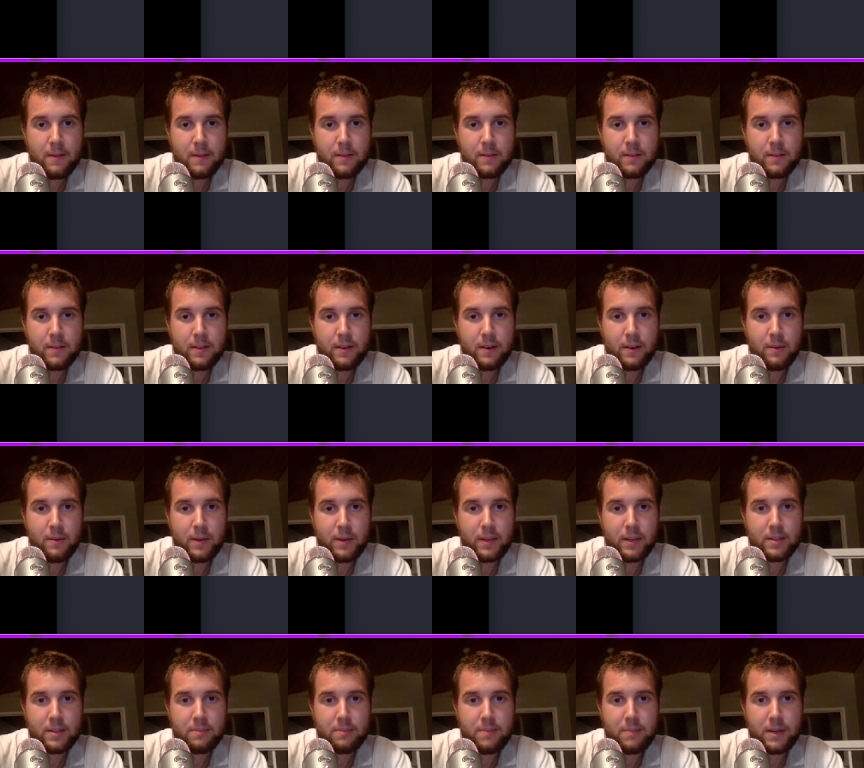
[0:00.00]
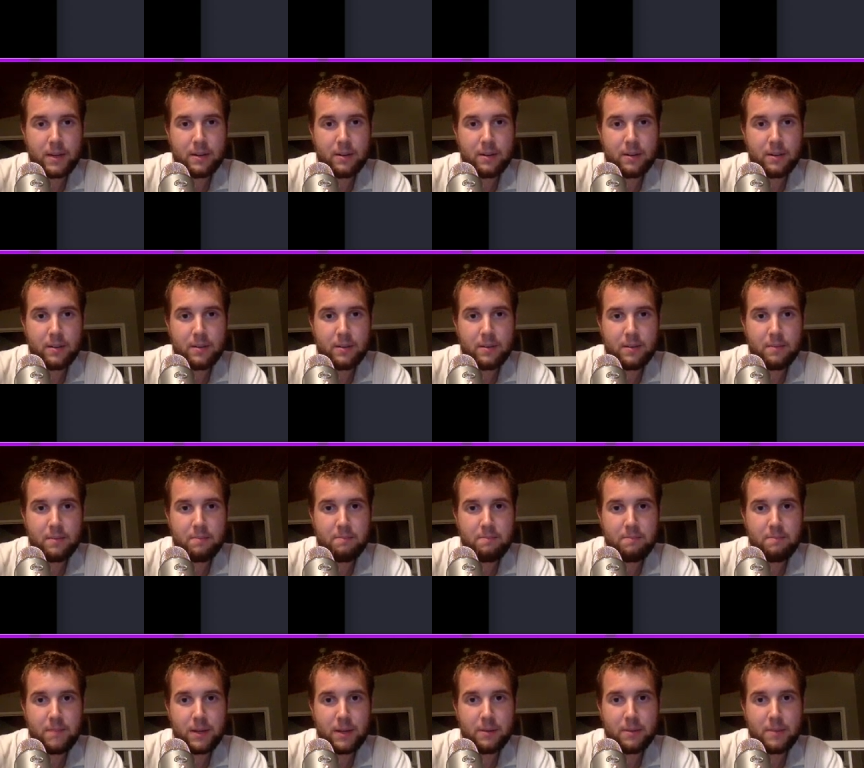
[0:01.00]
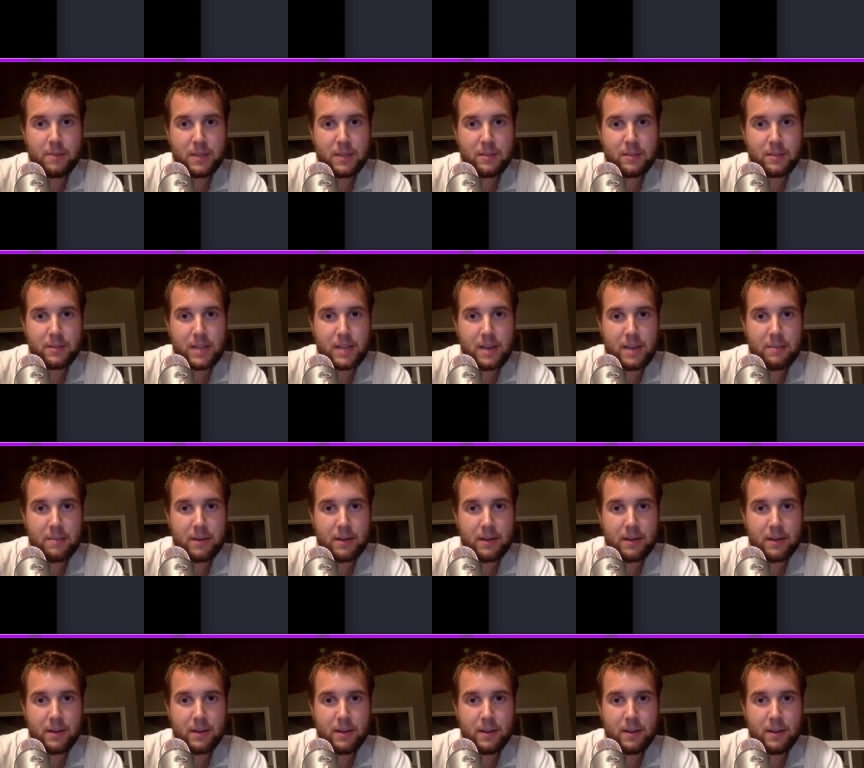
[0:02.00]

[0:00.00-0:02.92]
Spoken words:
So there, we got some bigger missiles happening.